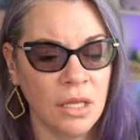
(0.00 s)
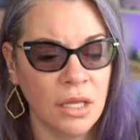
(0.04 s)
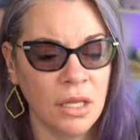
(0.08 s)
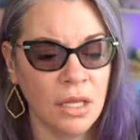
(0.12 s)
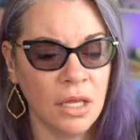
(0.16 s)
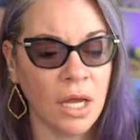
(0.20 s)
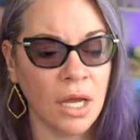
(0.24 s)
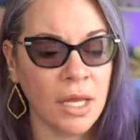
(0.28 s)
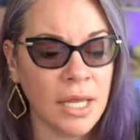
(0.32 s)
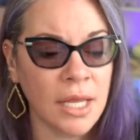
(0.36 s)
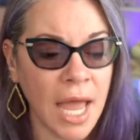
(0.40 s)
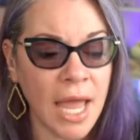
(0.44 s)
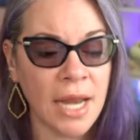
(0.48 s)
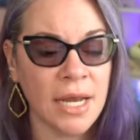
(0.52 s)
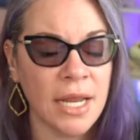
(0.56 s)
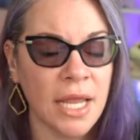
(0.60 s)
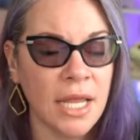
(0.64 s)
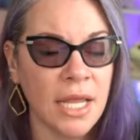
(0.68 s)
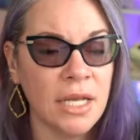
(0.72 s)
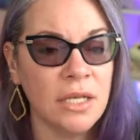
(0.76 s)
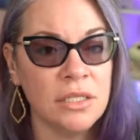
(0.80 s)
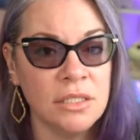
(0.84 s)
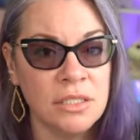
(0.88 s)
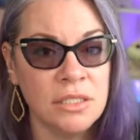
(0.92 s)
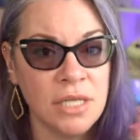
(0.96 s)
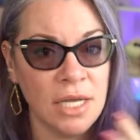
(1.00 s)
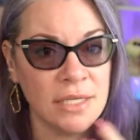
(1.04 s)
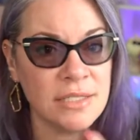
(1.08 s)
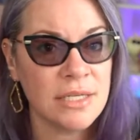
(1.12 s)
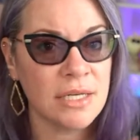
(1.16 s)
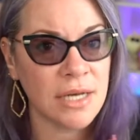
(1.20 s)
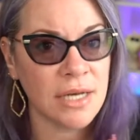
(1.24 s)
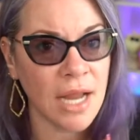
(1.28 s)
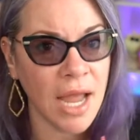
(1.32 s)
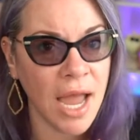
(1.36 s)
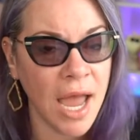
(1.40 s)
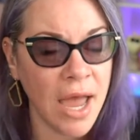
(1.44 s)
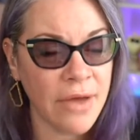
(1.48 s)
again. It doesn't
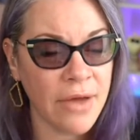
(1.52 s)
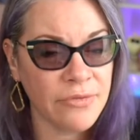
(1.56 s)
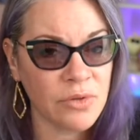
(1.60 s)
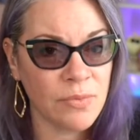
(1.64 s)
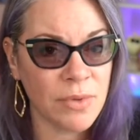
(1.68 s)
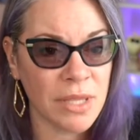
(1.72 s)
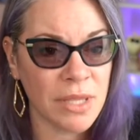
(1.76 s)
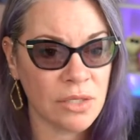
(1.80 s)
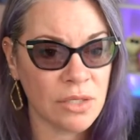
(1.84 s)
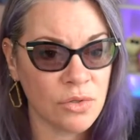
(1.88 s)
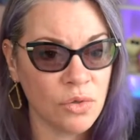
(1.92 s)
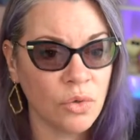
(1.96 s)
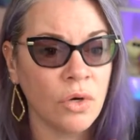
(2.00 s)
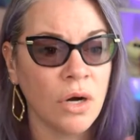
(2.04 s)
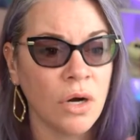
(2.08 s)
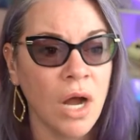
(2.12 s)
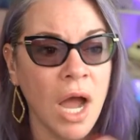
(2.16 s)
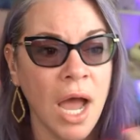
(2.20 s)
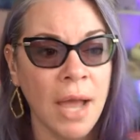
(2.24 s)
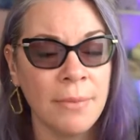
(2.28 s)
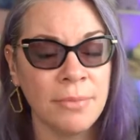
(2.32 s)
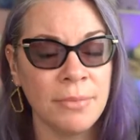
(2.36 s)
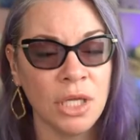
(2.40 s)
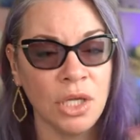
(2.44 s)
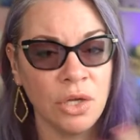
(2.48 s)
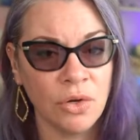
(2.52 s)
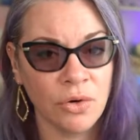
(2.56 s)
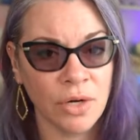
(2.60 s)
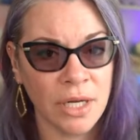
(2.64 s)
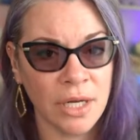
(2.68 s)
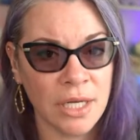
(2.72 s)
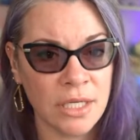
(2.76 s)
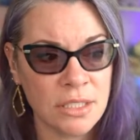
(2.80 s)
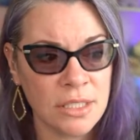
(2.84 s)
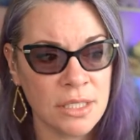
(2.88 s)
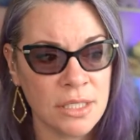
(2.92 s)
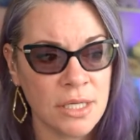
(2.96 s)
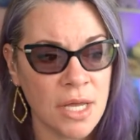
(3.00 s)
have to be the door. I'm
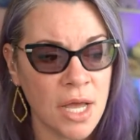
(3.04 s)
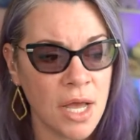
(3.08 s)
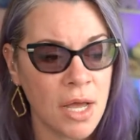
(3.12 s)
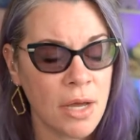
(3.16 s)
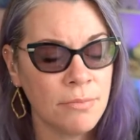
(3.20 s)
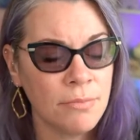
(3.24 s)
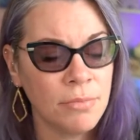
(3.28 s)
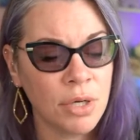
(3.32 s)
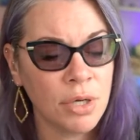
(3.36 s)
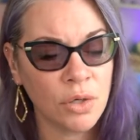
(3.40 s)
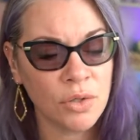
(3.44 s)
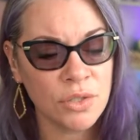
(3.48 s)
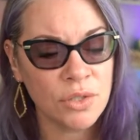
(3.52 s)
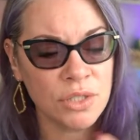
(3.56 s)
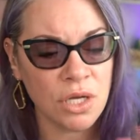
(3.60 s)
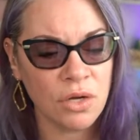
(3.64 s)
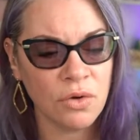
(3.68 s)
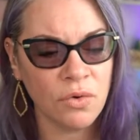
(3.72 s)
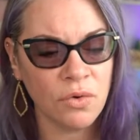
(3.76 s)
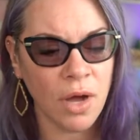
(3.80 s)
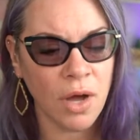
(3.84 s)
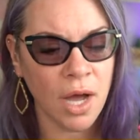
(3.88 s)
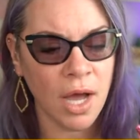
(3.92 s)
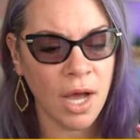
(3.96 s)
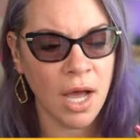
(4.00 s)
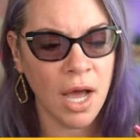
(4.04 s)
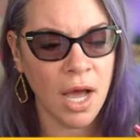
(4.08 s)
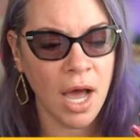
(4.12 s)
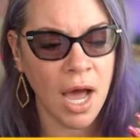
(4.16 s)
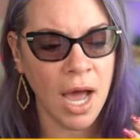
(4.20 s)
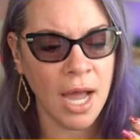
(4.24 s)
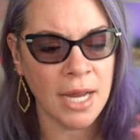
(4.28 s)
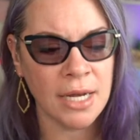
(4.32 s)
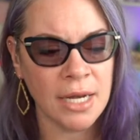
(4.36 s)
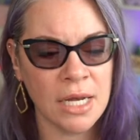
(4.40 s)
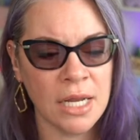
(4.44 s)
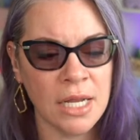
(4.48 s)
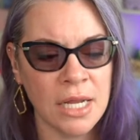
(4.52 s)
curious, but also
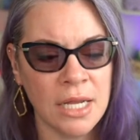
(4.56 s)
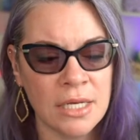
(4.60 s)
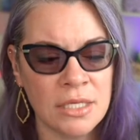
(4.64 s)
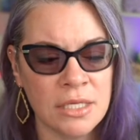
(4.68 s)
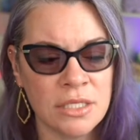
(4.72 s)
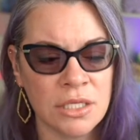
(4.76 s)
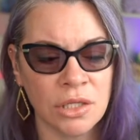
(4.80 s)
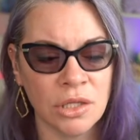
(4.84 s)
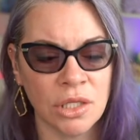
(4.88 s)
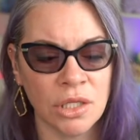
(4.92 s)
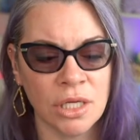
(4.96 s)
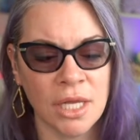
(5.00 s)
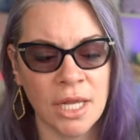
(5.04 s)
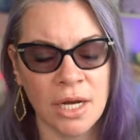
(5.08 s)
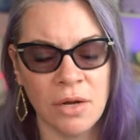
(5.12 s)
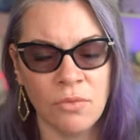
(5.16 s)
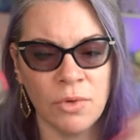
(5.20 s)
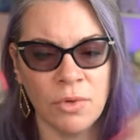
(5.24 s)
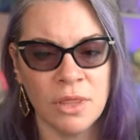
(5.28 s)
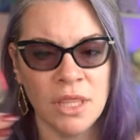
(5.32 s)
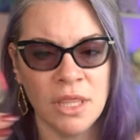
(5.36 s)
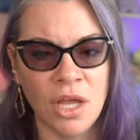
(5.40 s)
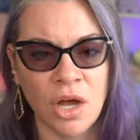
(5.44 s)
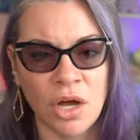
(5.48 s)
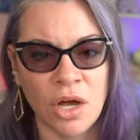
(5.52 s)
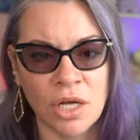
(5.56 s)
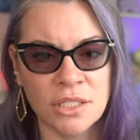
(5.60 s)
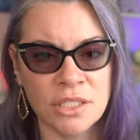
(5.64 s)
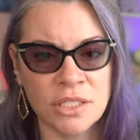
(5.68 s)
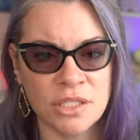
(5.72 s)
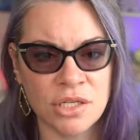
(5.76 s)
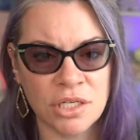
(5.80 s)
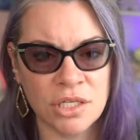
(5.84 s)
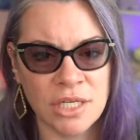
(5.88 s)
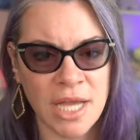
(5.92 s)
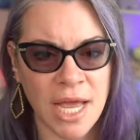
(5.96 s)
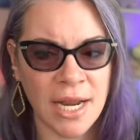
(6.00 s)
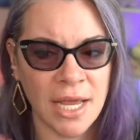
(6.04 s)
I need to look at it with the
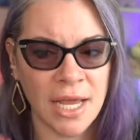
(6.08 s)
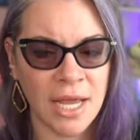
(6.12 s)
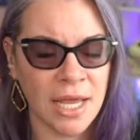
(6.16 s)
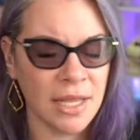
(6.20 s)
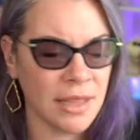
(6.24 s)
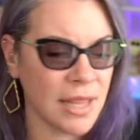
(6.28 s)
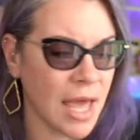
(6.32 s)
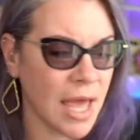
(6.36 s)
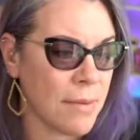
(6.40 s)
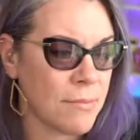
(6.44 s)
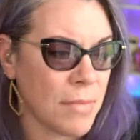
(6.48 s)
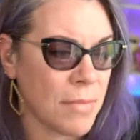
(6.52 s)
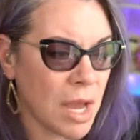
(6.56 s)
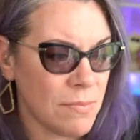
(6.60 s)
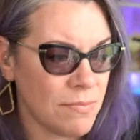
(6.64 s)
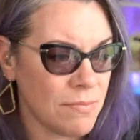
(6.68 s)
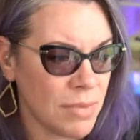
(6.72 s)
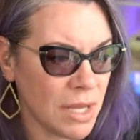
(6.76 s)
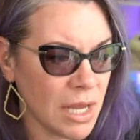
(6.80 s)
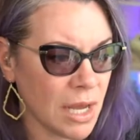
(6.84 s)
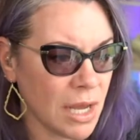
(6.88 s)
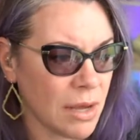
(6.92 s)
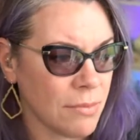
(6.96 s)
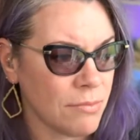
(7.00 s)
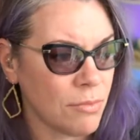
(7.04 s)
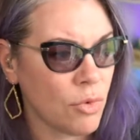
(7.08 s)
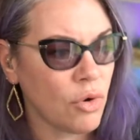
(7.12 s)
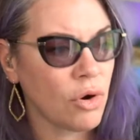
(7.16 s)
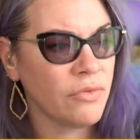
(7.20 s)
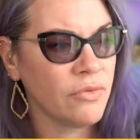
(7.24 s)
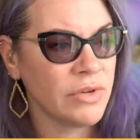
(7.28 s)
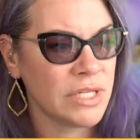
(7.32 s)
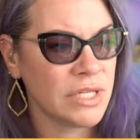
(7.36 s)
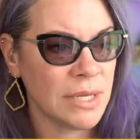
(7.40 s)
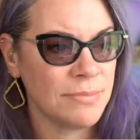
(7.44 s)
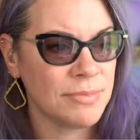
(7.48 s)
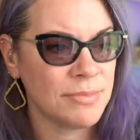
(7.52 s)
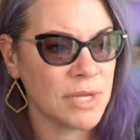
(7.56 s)
OnStar data, and that might be more of
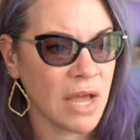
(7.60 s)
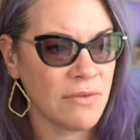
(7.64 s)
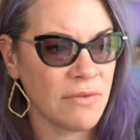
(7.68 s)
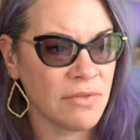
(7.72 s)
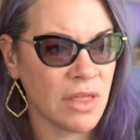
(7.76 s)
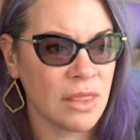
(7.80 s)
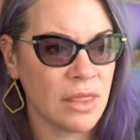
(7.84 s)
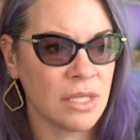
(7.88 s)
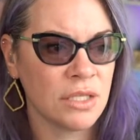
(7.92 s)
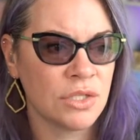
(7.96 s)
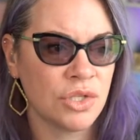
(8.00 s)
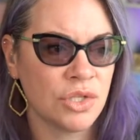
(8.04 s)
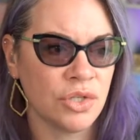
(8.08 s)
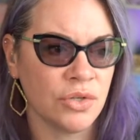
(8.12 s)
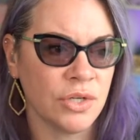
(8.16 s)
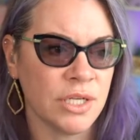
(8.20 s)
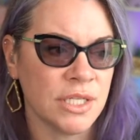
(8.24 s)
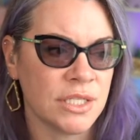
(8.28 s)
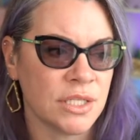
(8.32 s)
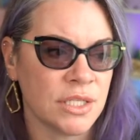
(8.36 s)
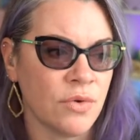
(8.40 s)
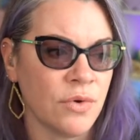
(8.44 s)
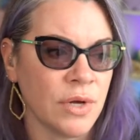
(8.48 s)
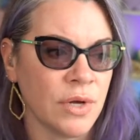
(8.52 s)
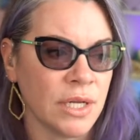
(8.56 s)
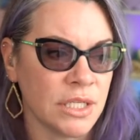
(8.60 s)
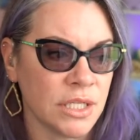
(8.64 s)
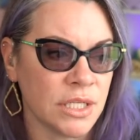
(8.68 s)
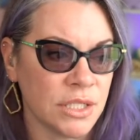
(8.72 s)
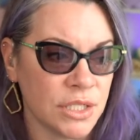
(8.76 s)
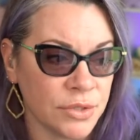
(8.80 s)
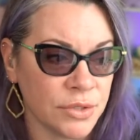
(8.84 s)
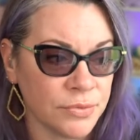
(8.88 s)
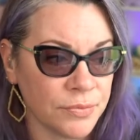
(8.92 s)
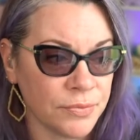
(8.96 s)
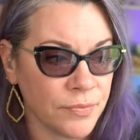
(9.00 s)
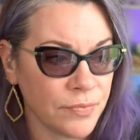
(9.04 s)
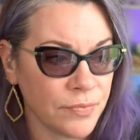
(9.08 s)
a deep dive than this jury is going to do.